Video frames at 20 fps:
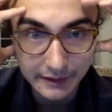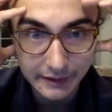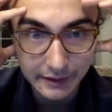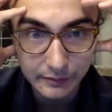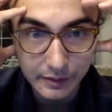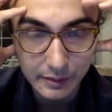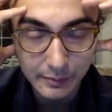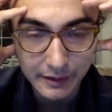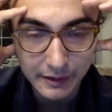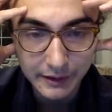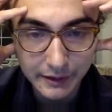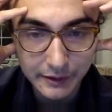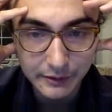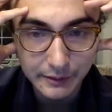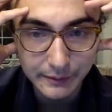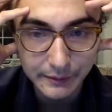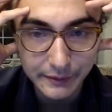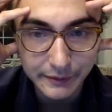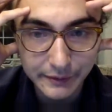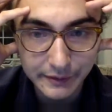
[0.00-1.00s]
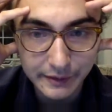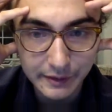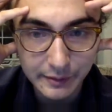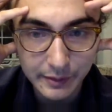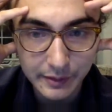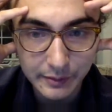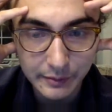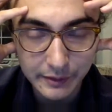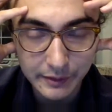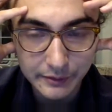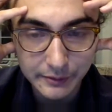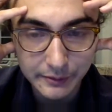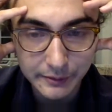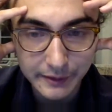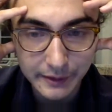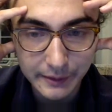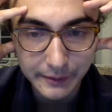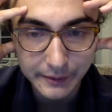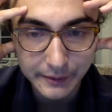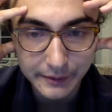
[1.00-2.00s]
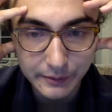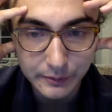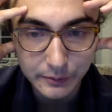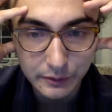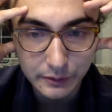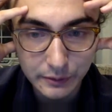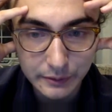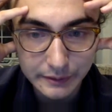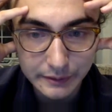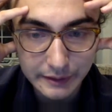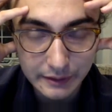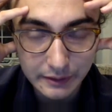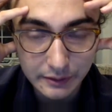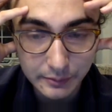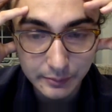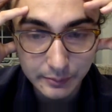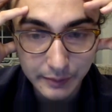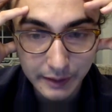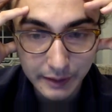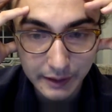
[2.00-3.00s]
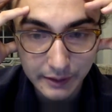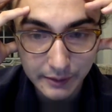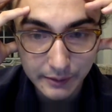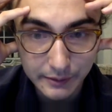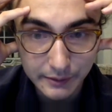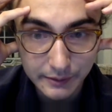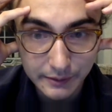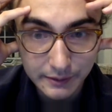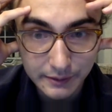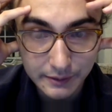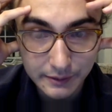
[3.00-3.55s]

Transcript: can't wrap my head around these keypad modules, how they could work without power.